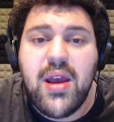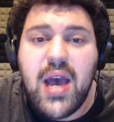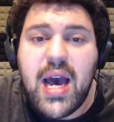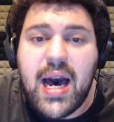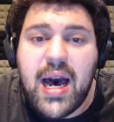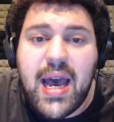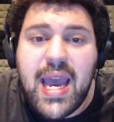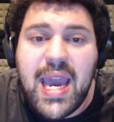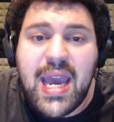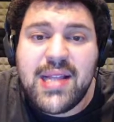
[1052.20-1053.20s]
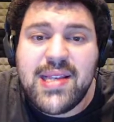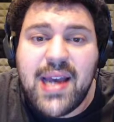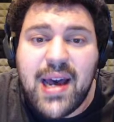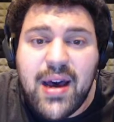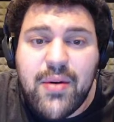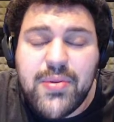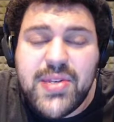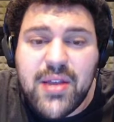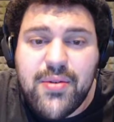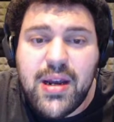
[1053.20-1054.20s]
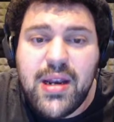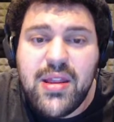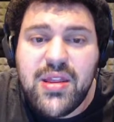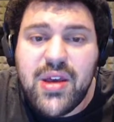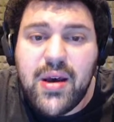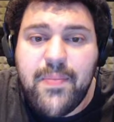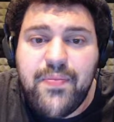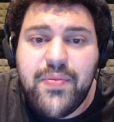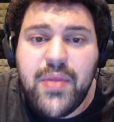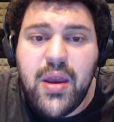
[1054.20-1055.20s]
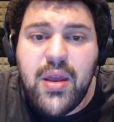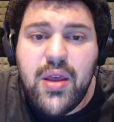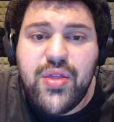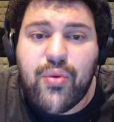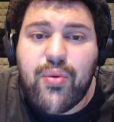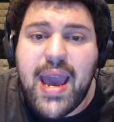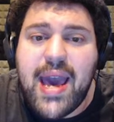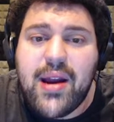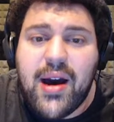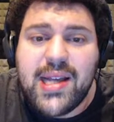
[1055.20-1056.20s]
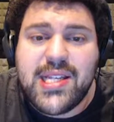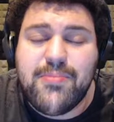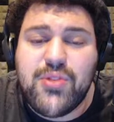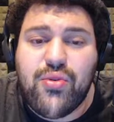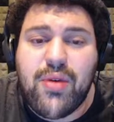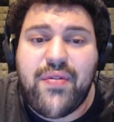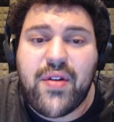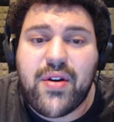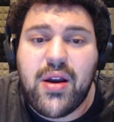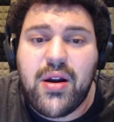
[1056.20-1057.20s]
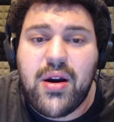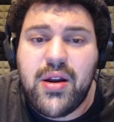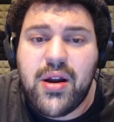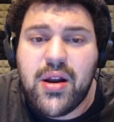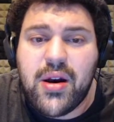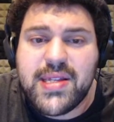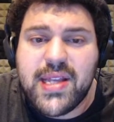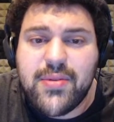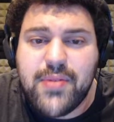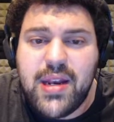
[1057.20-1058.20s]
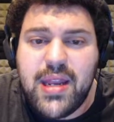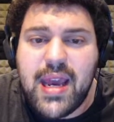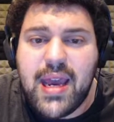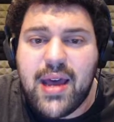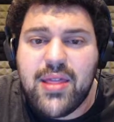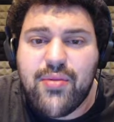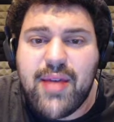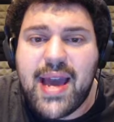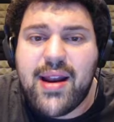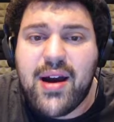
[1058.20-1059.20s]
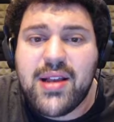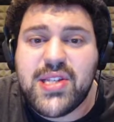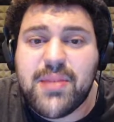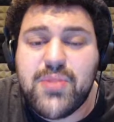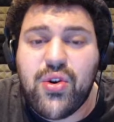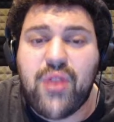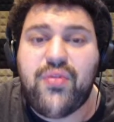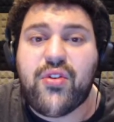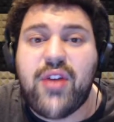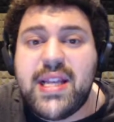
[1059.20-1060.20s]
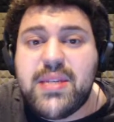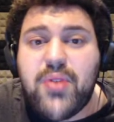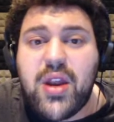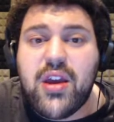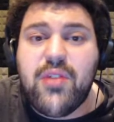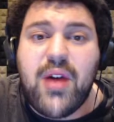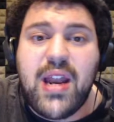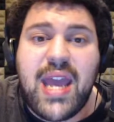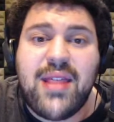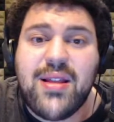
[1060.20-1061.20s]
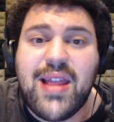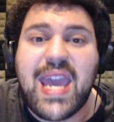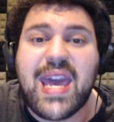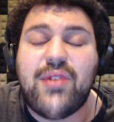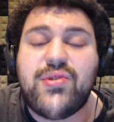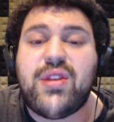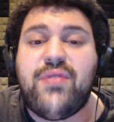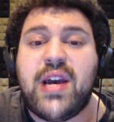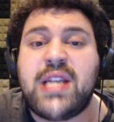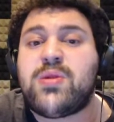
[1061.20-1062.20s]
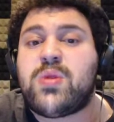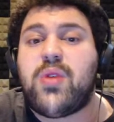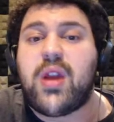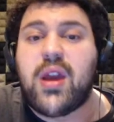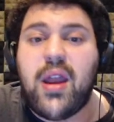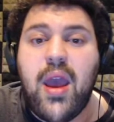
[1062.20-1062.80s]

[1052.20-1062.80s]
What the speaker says: and what was the other one? The Rad Awesome Terrific. No, is that the one? Yeah. The Rad Awesome Terrific Ray is a pretty good one, and the Lake House Device was pretty good.